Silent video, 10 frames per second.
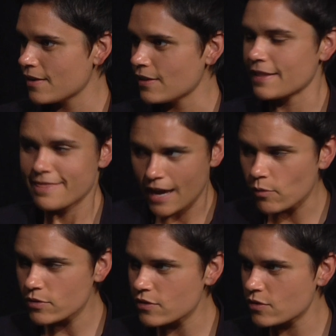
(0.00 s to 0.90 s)
Like that
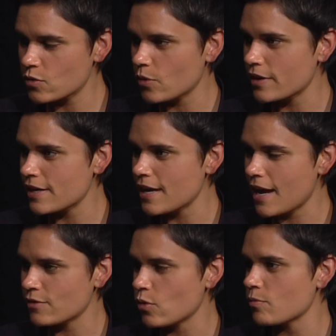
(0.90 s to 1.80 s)
was the story
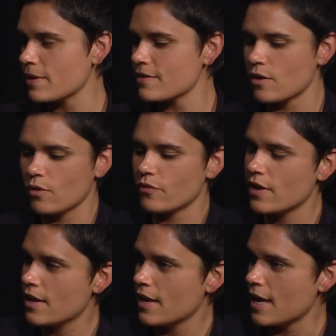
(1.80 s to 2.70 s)
I told myself
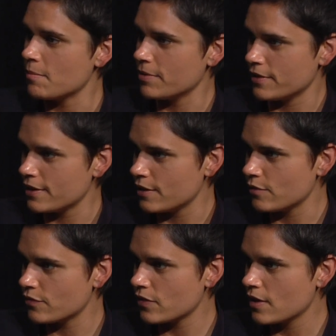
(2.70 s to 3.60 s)
and
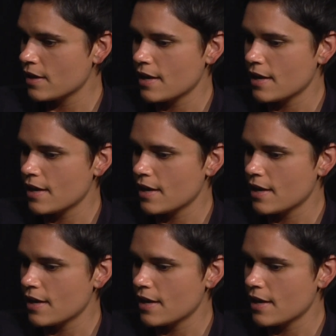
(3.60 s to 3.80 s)
believed.